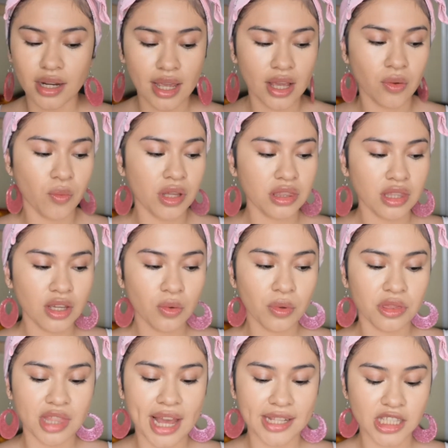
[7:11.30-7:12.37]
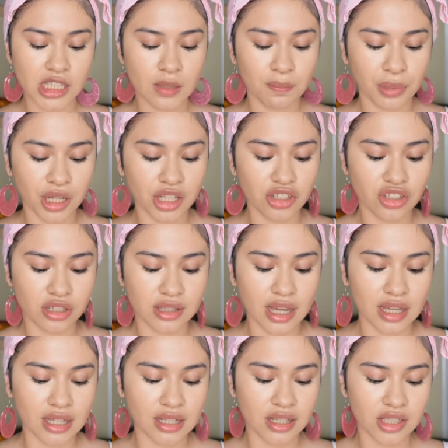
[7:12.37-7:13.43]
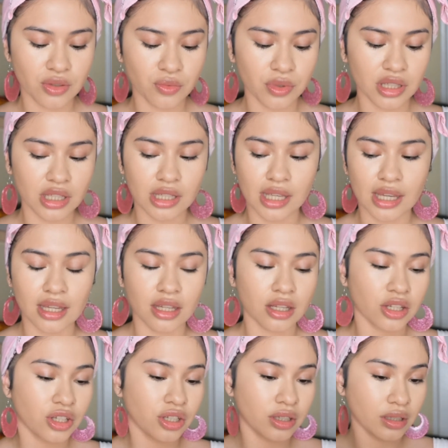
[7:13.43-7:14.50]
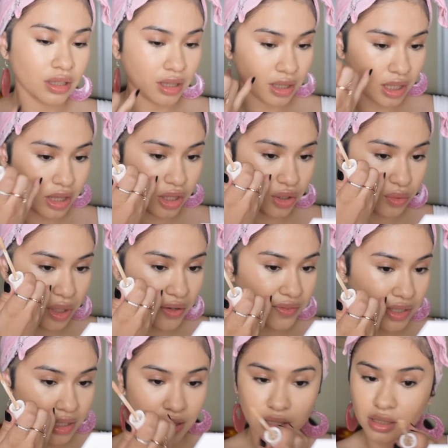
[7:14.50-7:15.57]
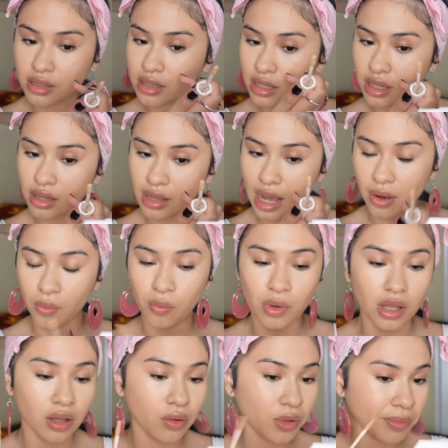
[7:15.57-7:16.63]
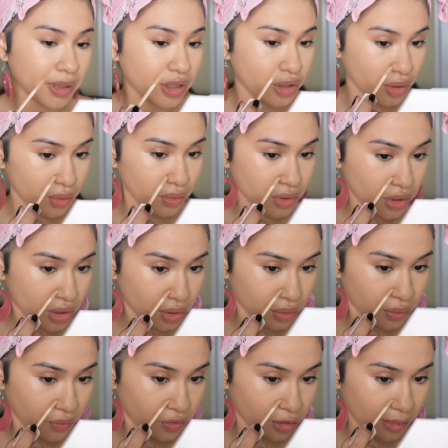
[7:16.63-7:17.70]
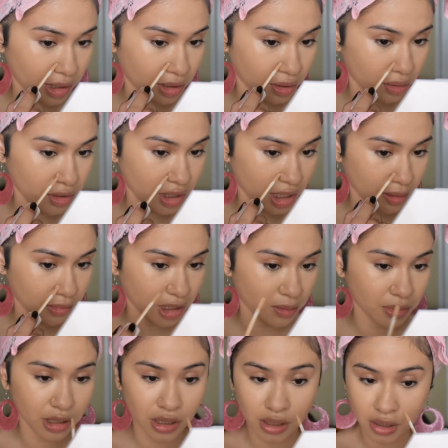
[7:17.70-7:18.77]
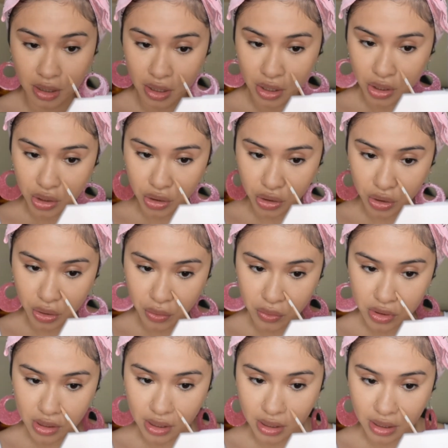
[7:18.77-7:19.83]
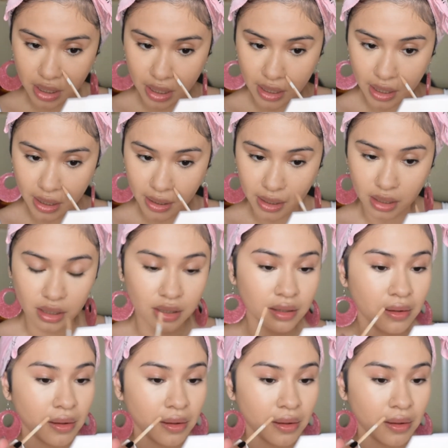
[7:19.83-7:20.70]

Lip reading: And one thing with that sponge is that it doesn't really get in the crevices that well with my nose. So for my nose, I am going to be using a